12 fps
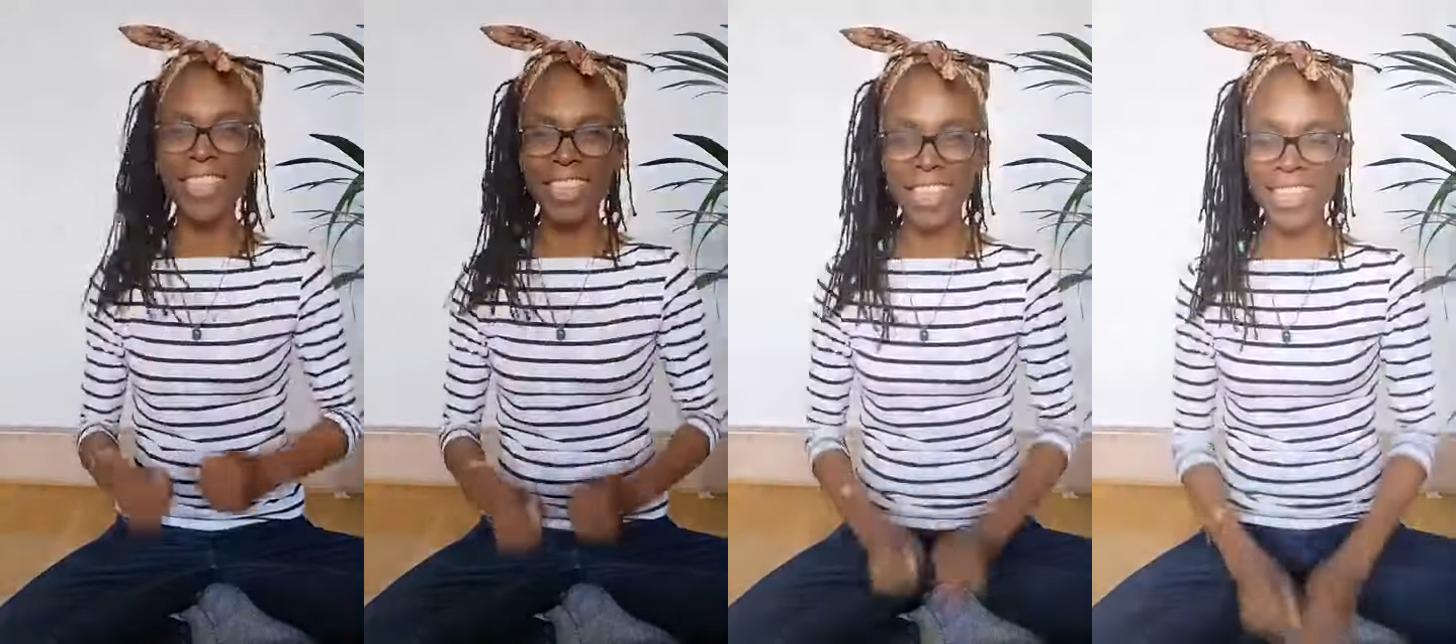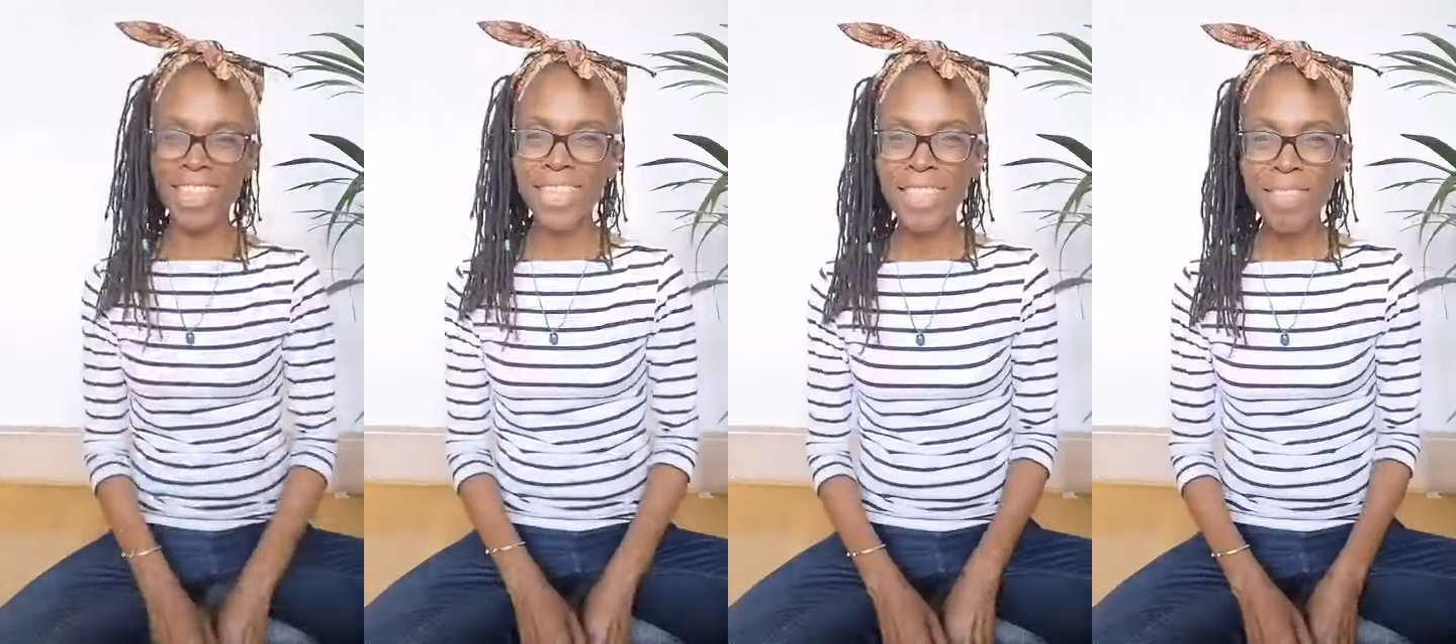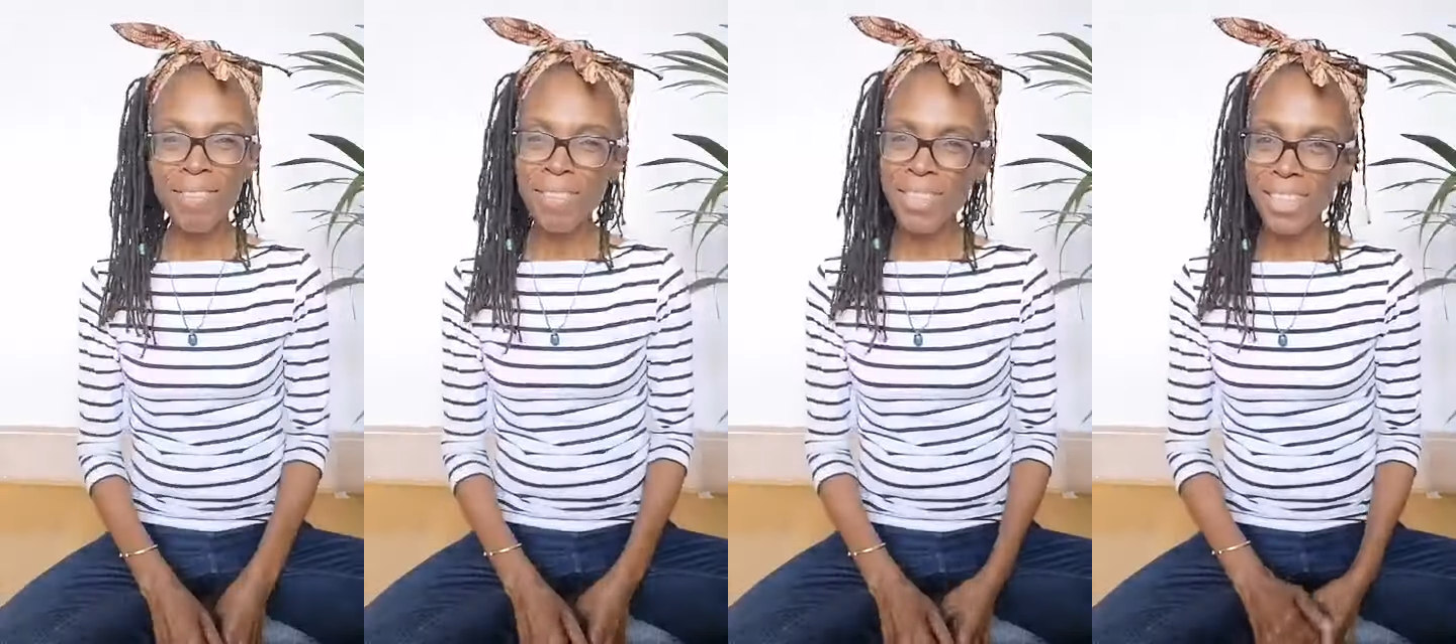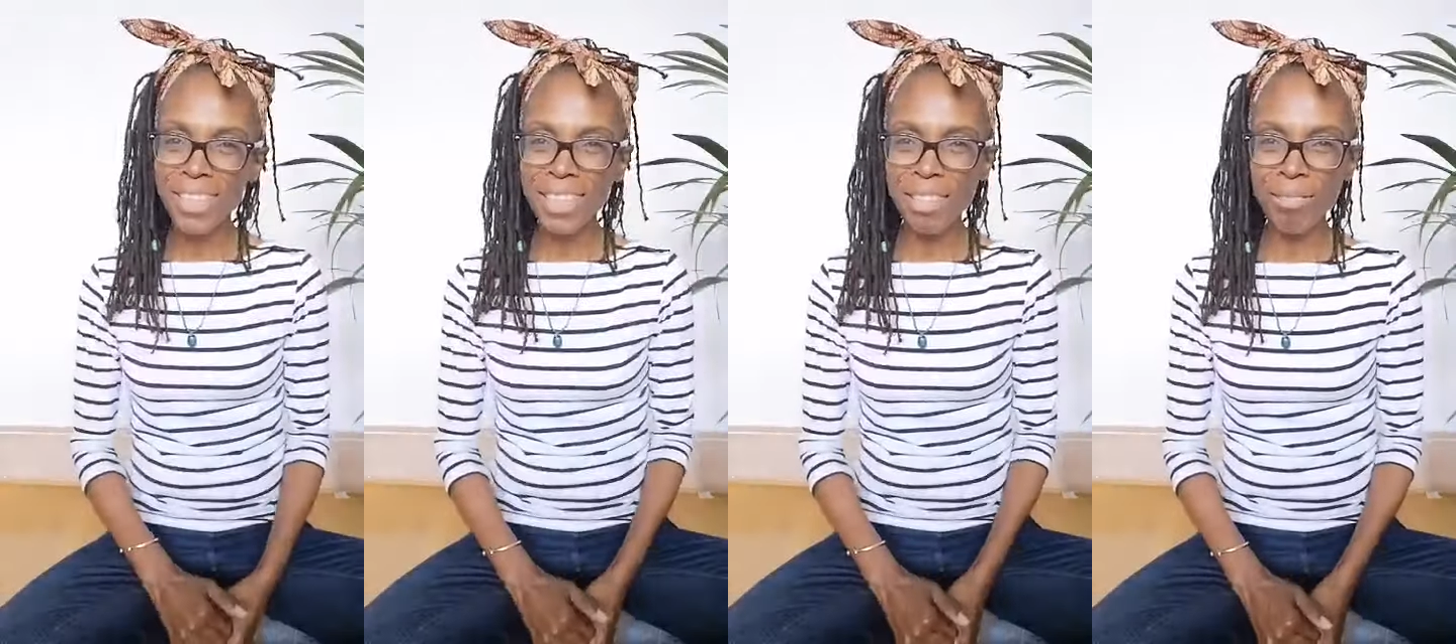done it. Well done,
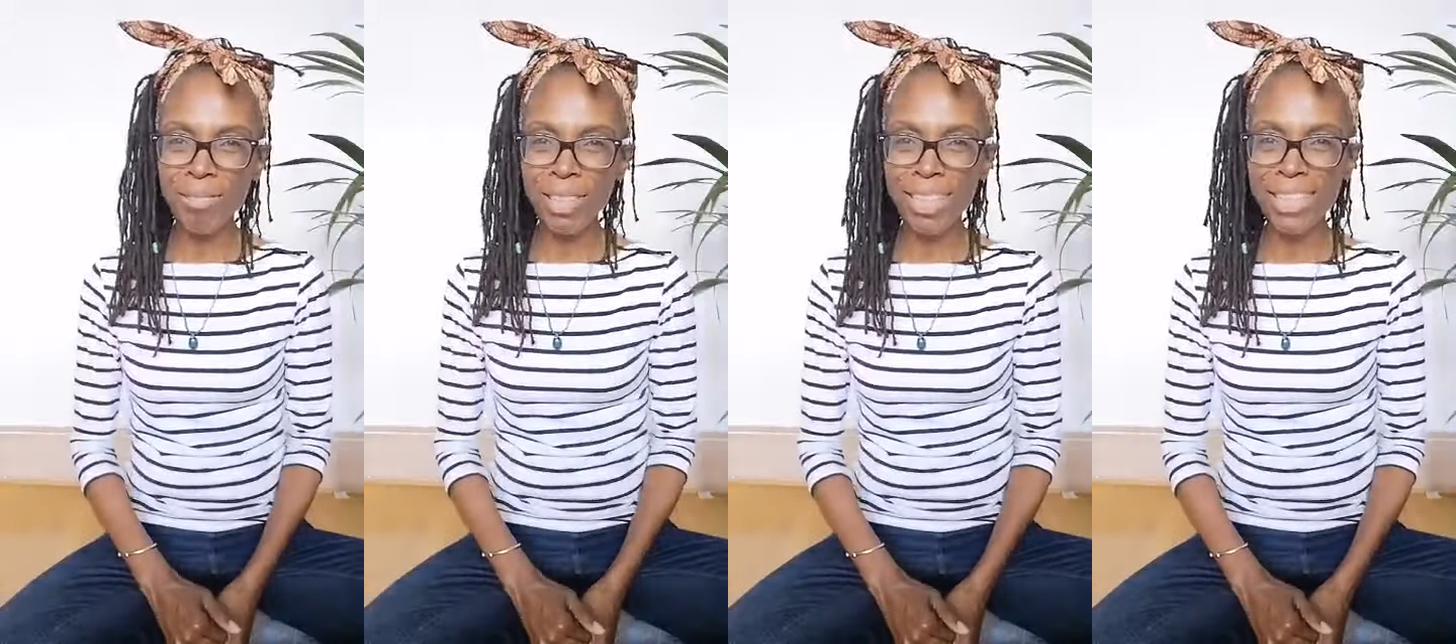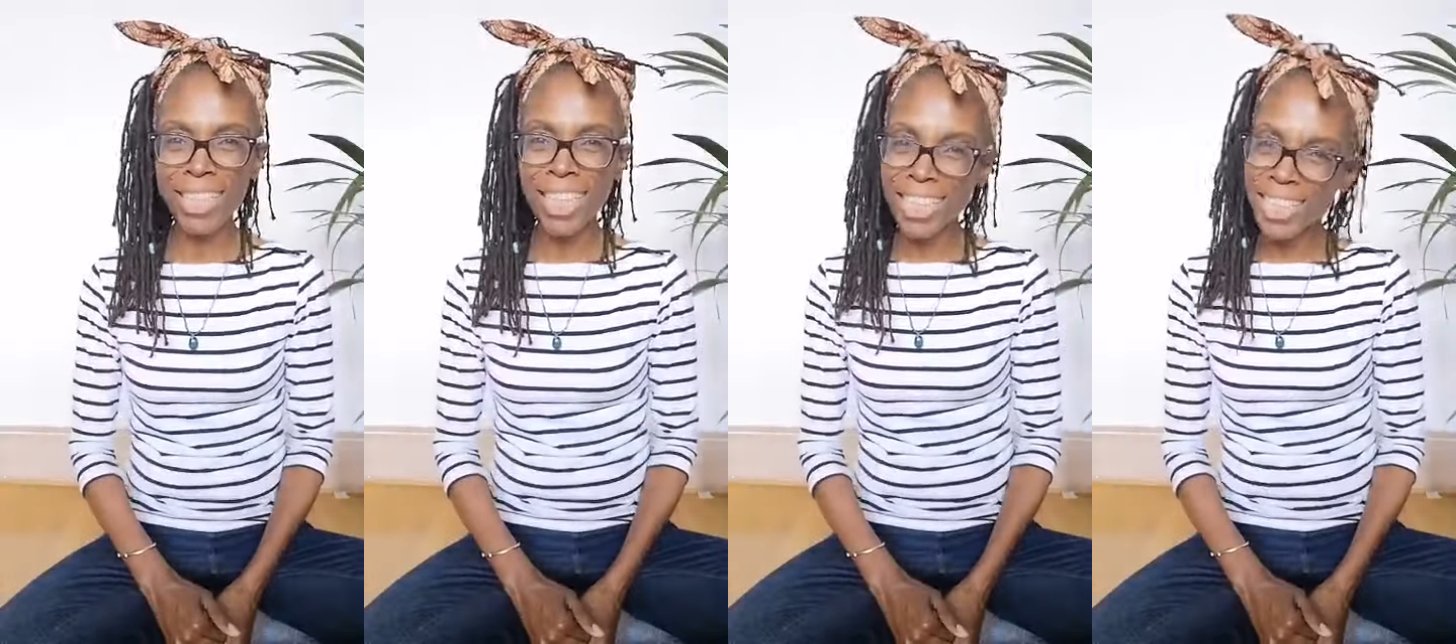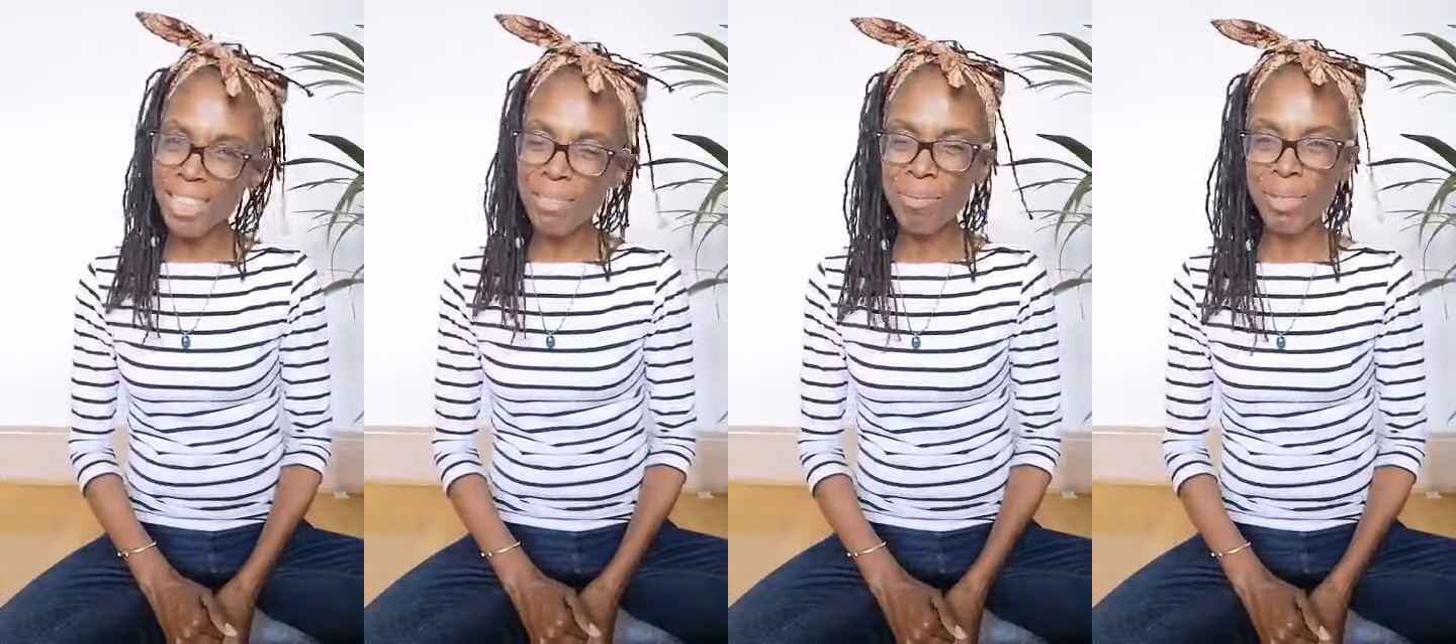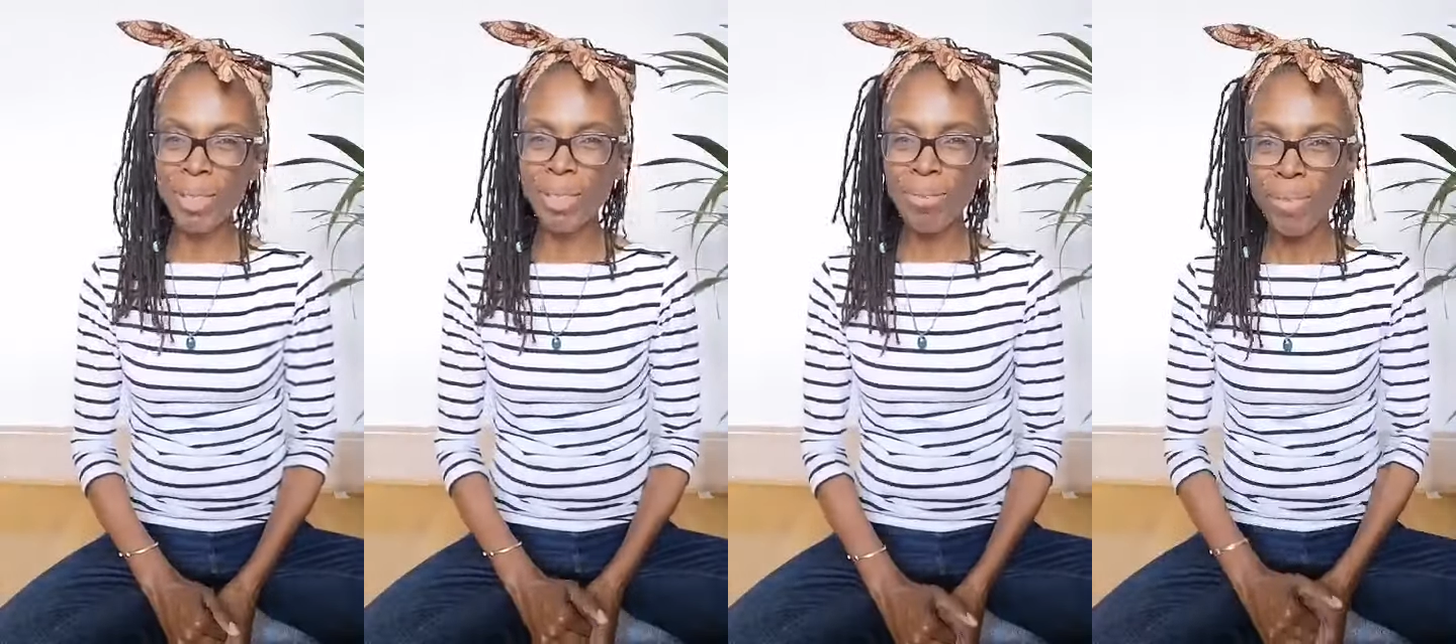dear friends. Excellent
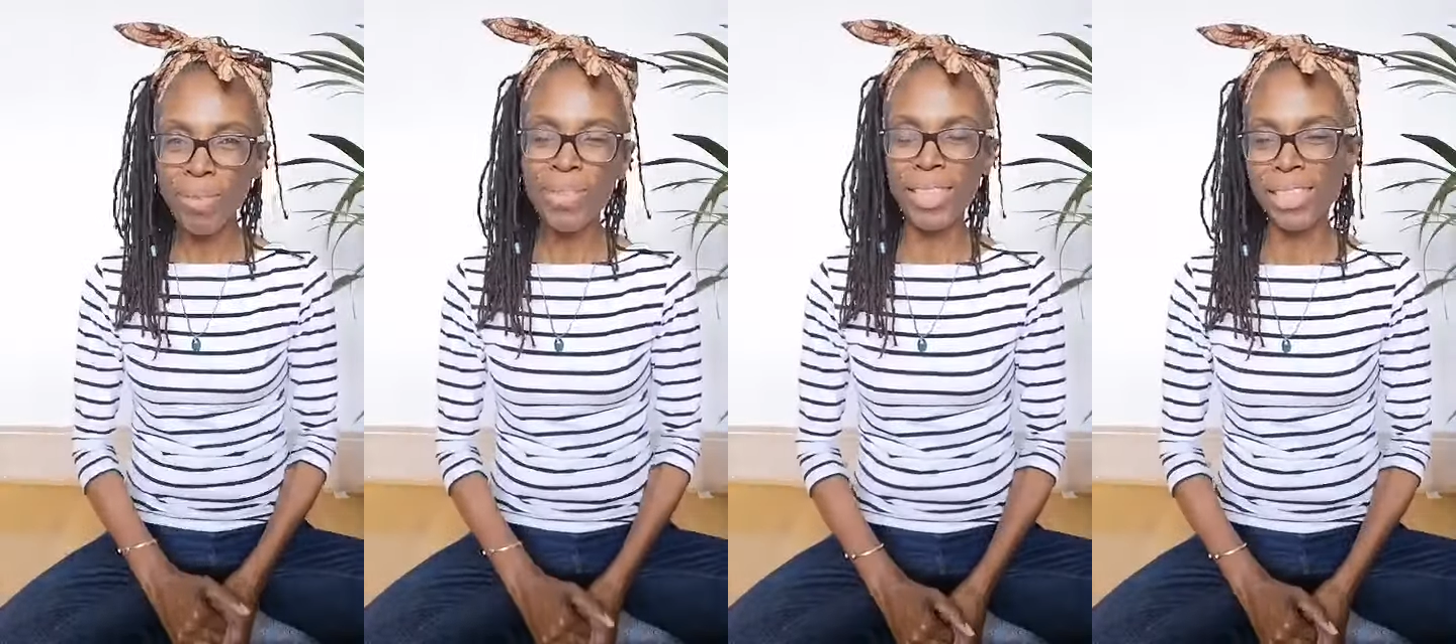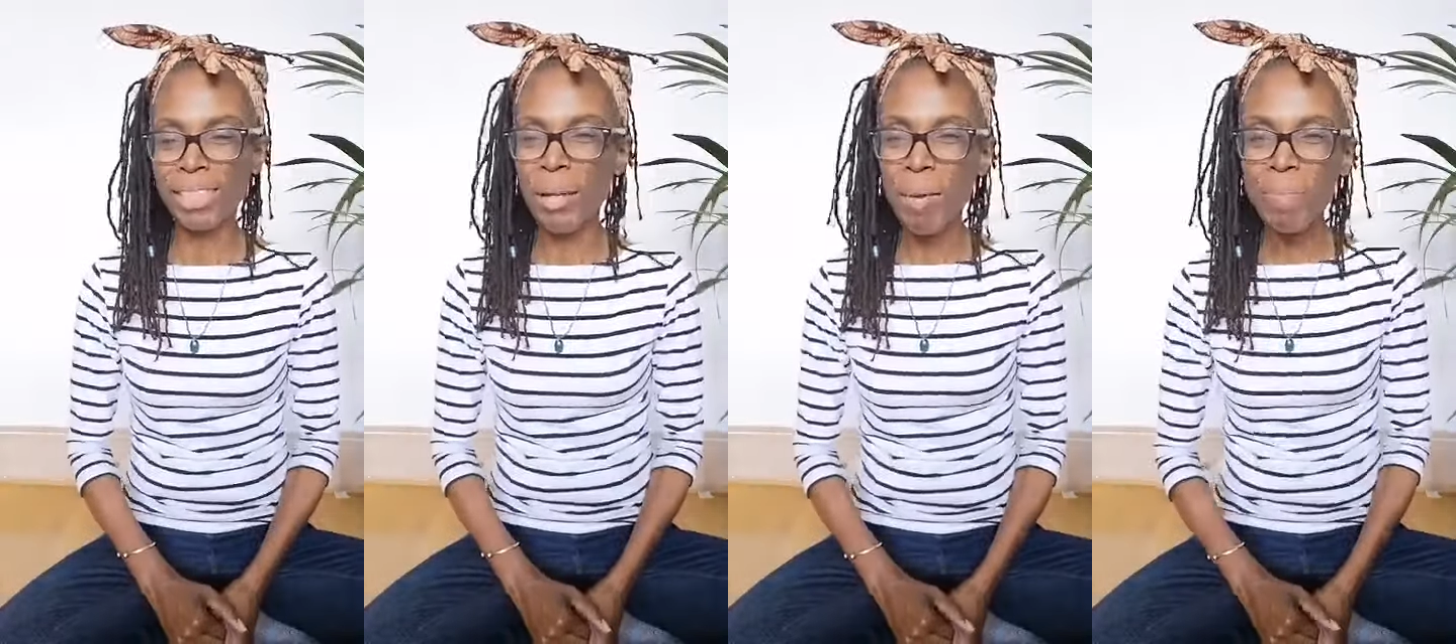work. Well done.